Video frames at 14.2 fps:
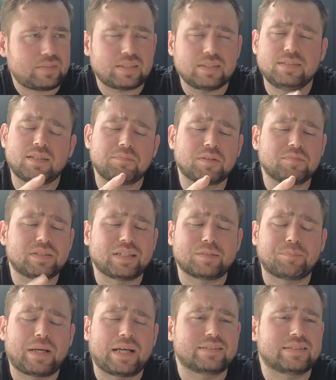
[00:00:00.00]
And sometimes that's
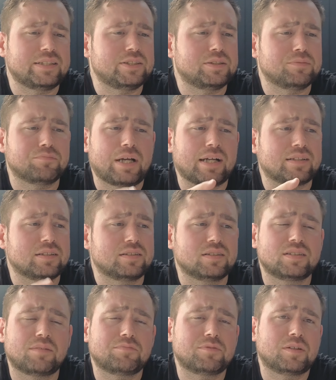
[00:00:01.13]
bad teaching practice, and
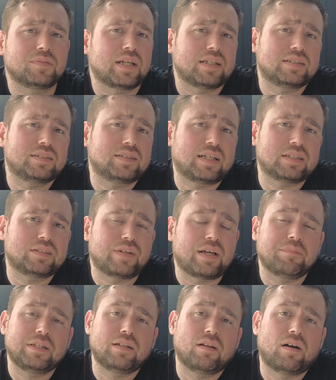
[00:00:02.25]
sometimes that's
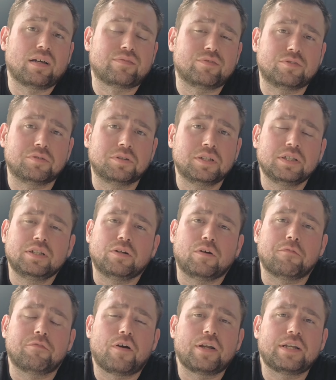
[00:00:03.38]
family life or
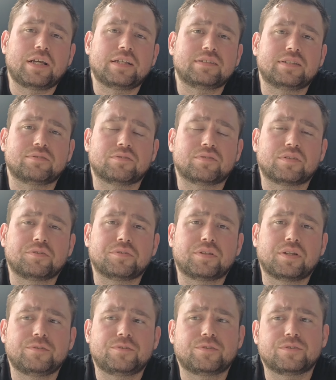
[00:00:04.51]
finances or
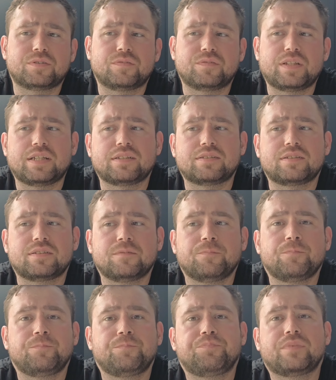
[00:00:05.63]
those sorts of things.
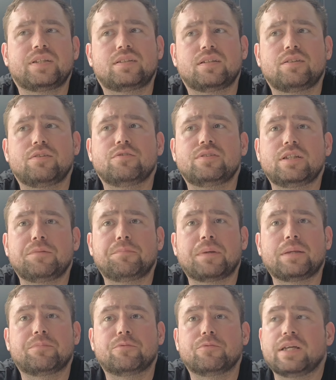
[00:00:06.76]
So you'll see
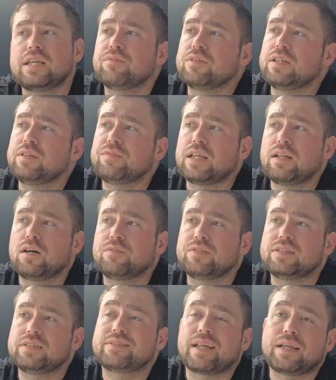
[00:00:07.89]
people, even if their life is
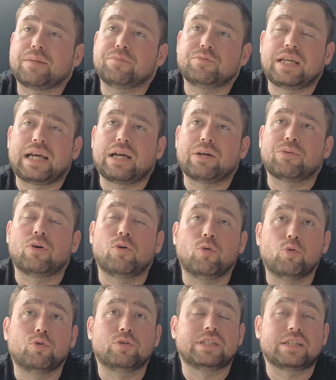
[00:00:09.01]
stable now,
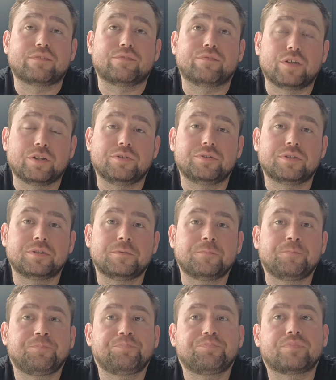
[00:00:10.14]
hoarding food
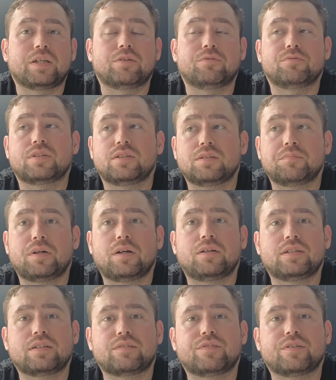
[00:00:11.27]
and also
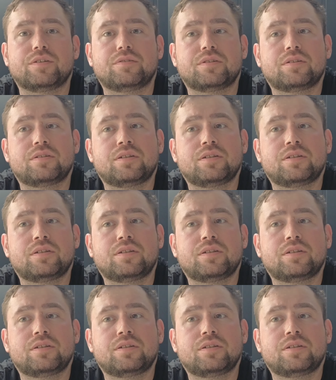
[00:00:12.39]
demanding food.